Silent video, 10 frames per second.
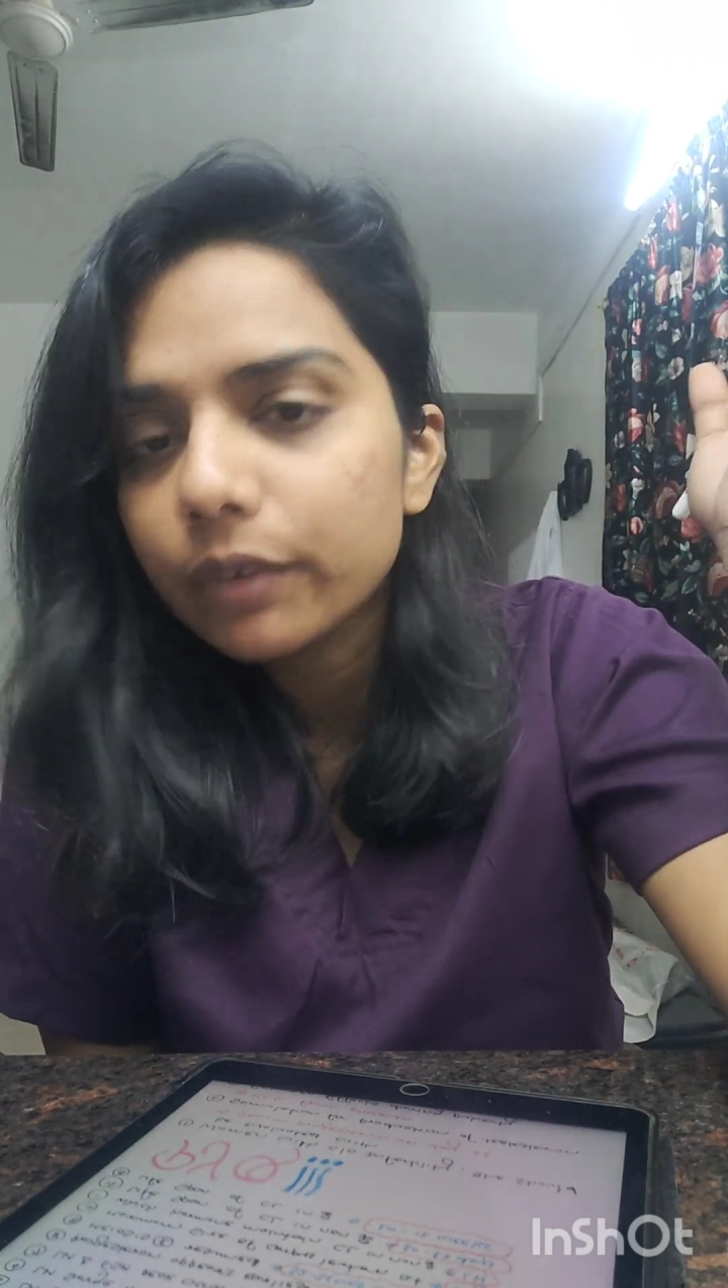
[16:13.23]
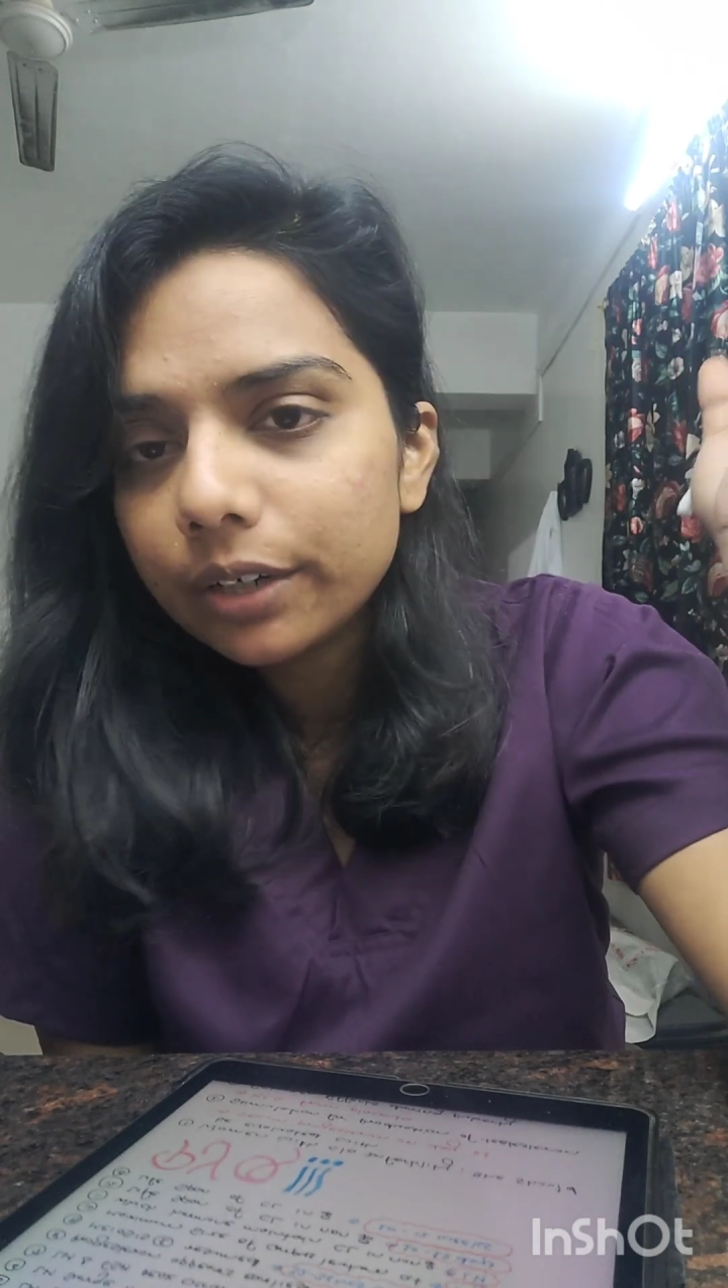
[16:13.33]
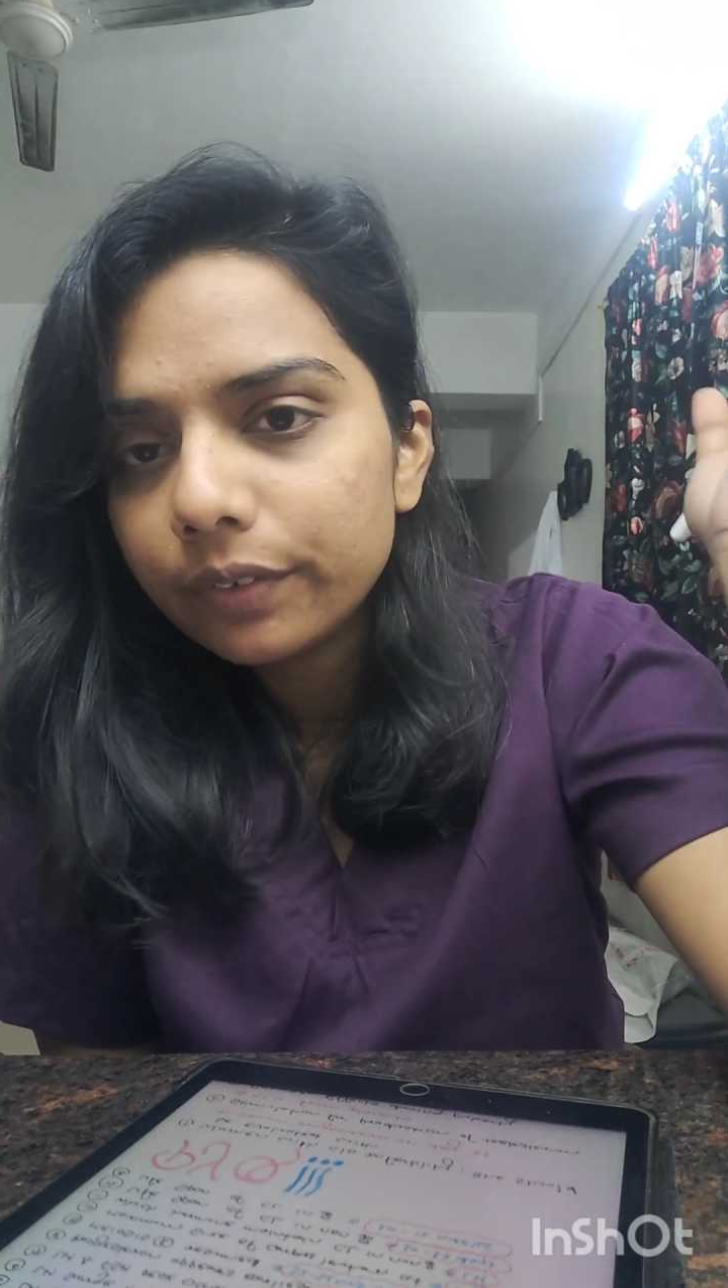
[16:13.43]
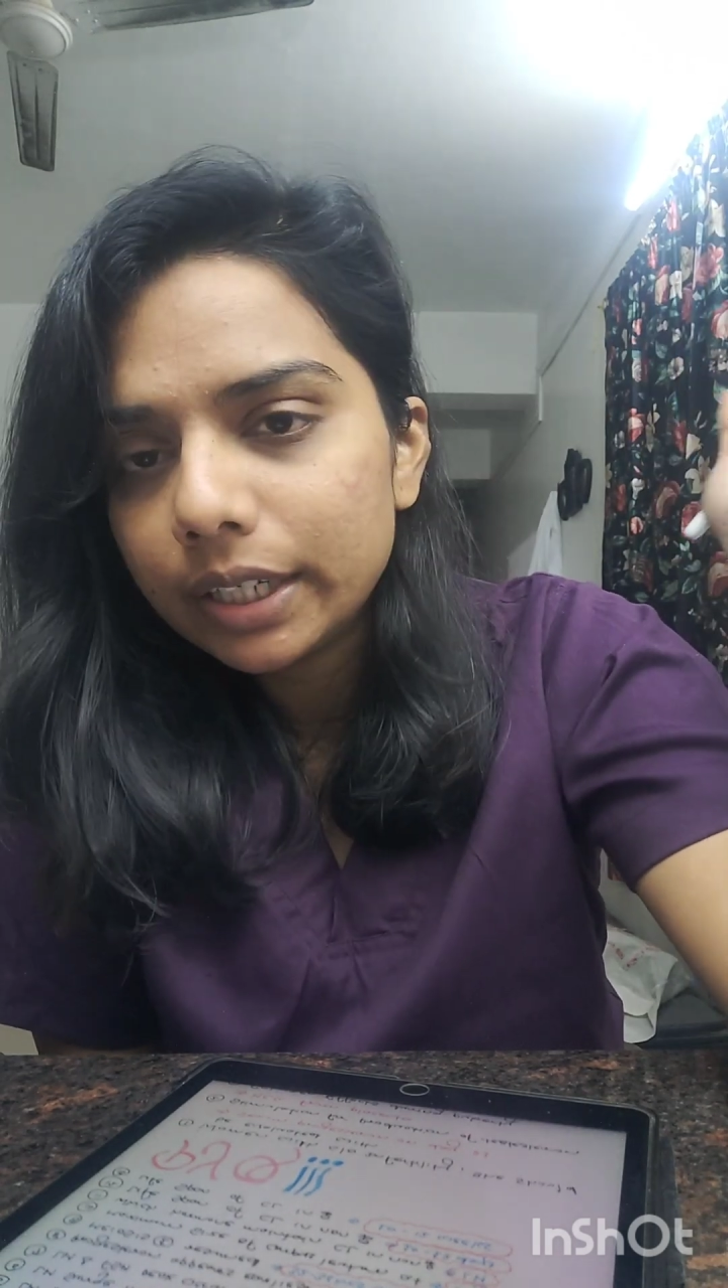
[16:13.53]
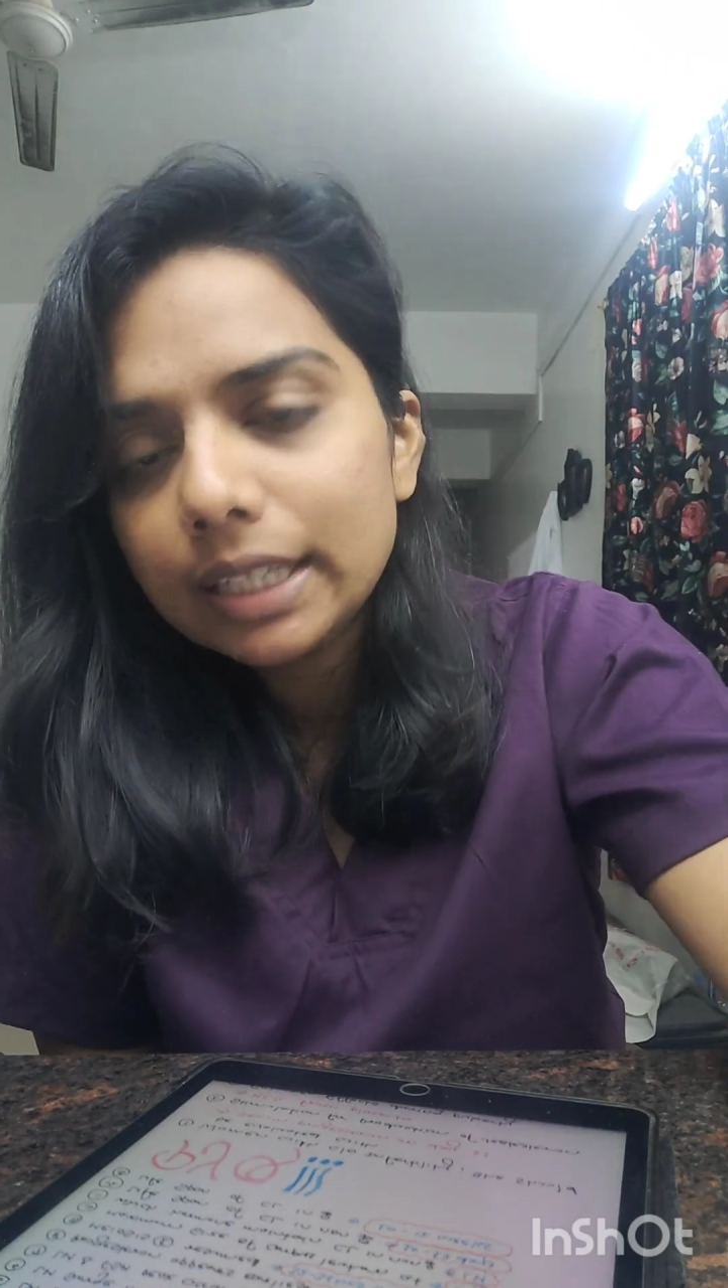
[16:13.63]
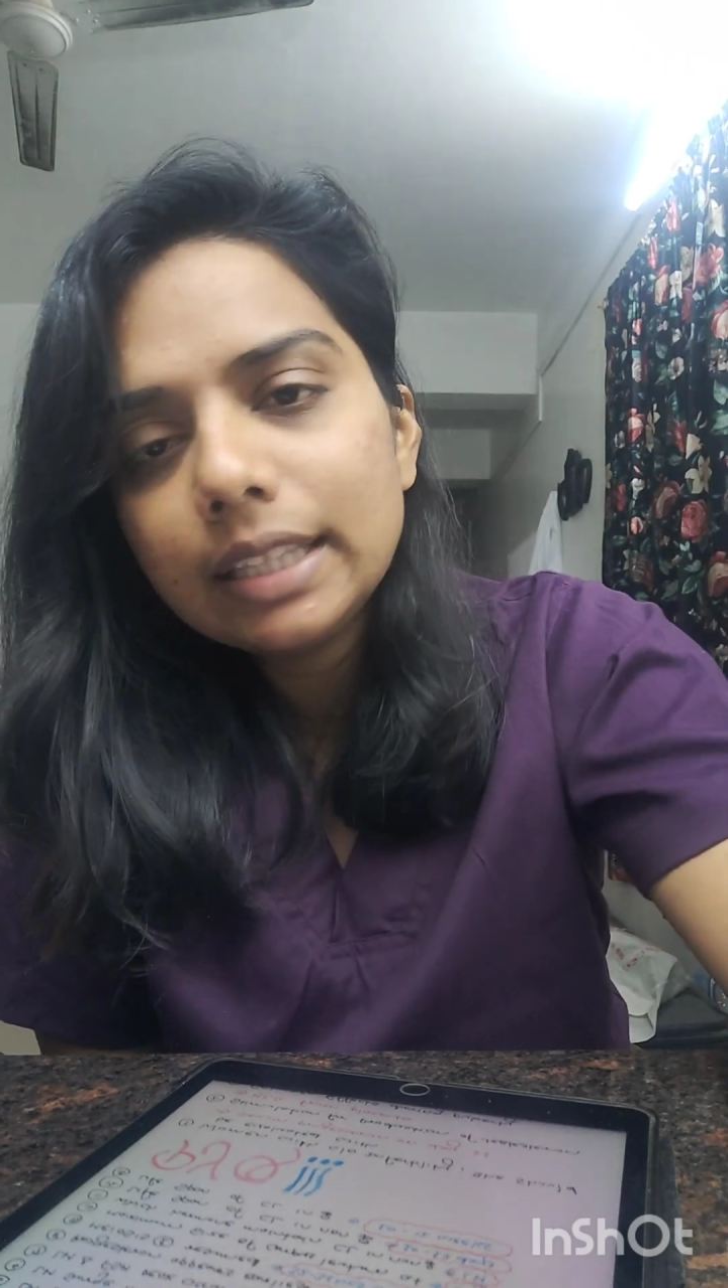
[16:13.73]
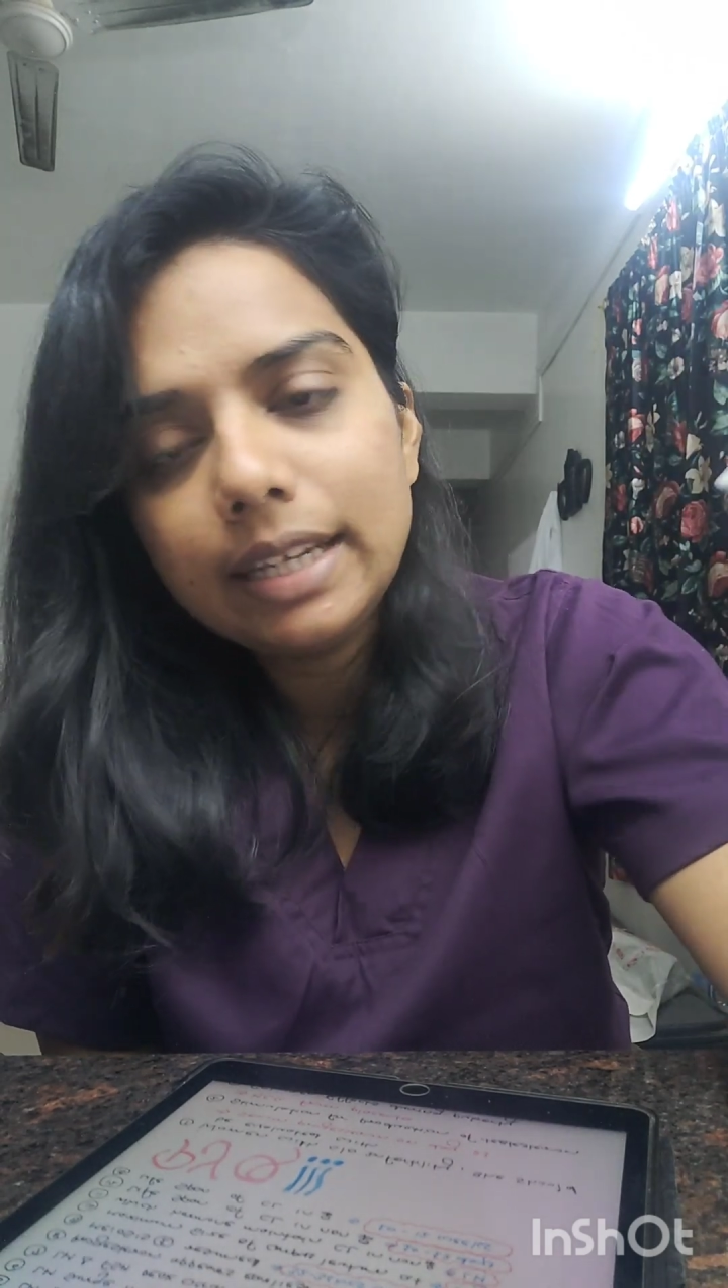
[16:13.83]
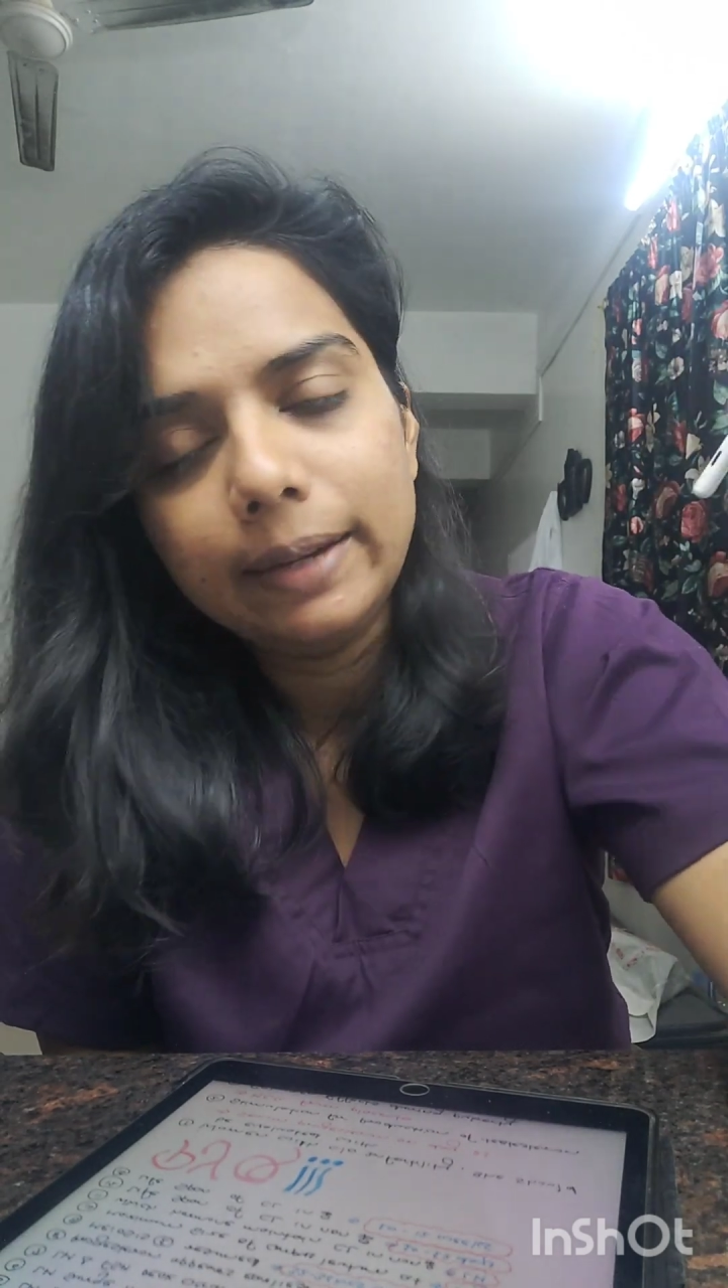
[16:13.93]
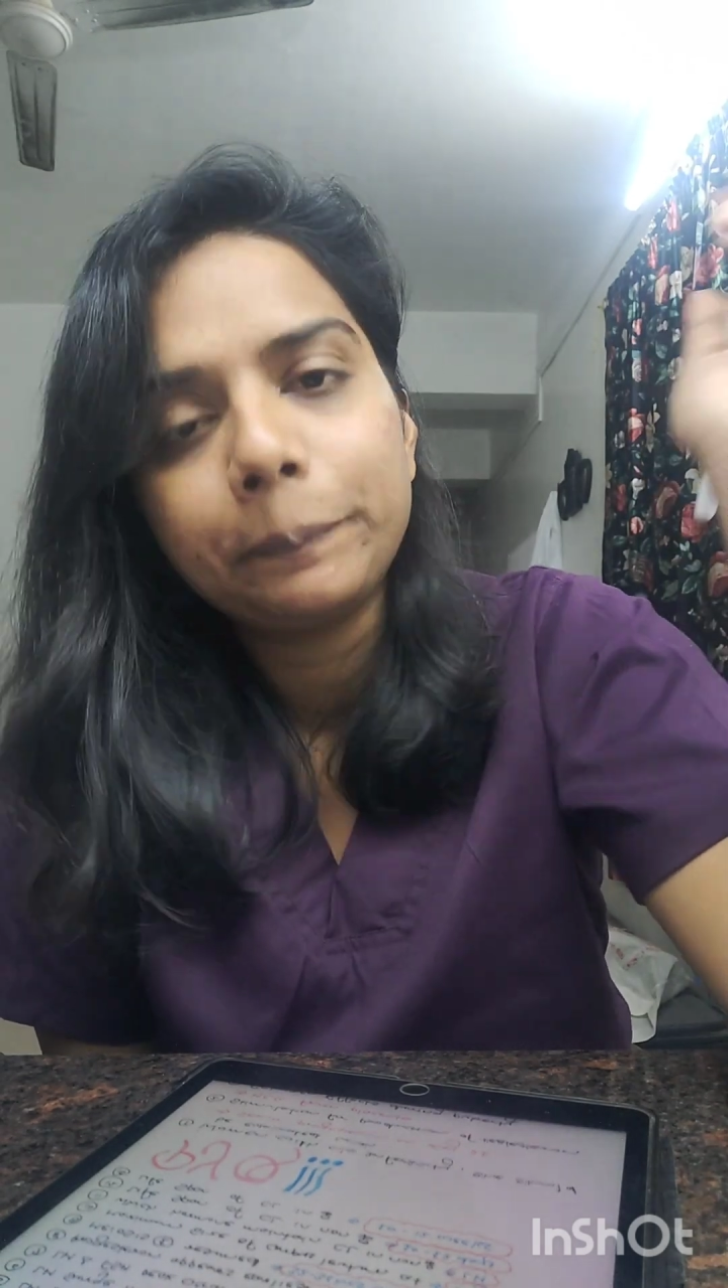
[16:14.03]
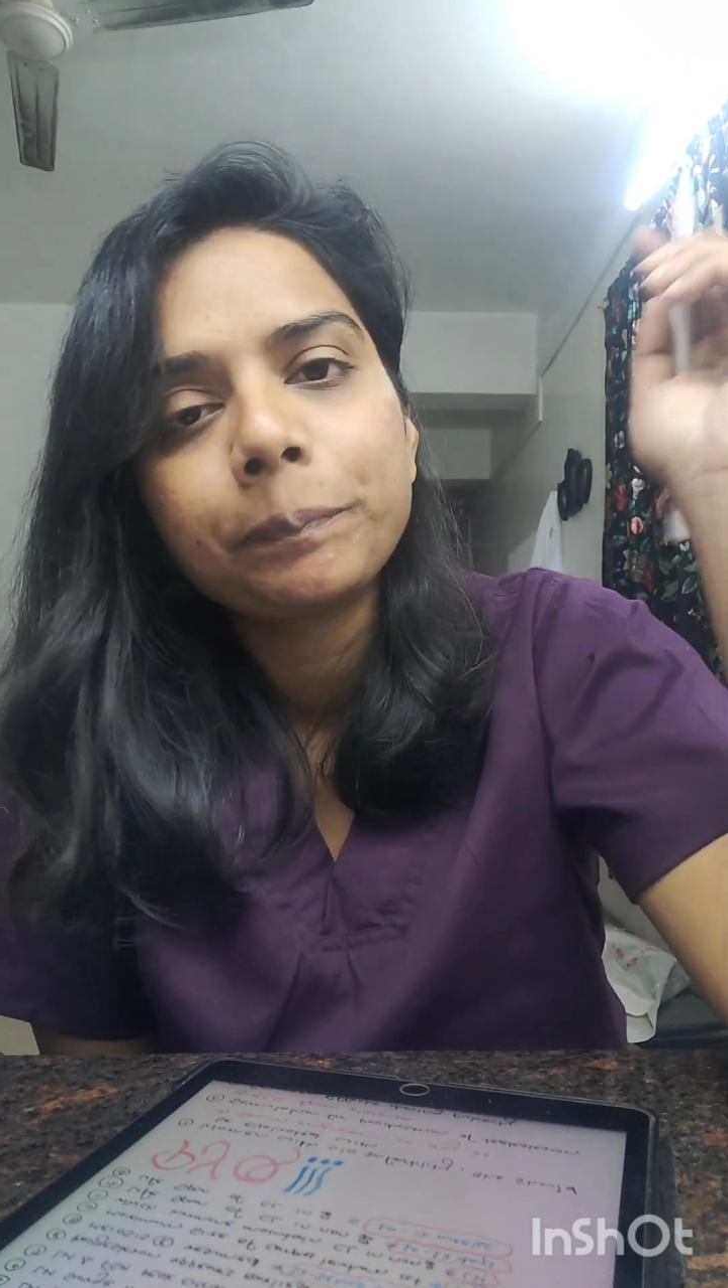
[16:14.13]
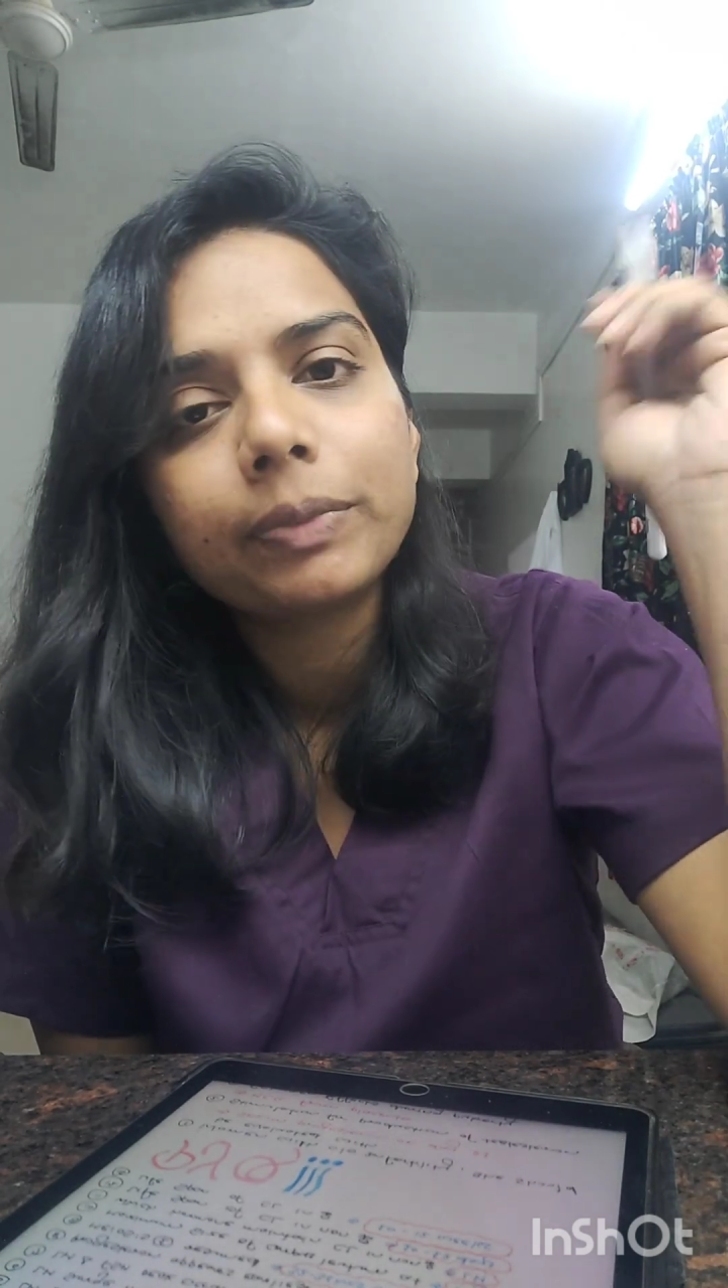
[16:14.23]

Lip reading: 123.